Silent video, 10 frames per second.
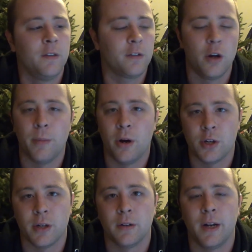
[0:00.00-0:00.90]
slow
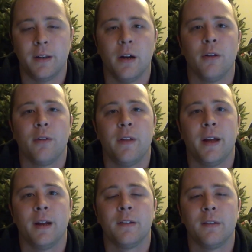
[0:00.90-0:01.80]
motion like the other
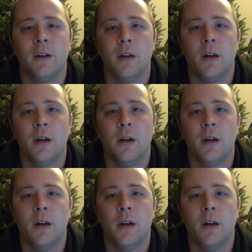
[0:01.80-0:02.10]
things,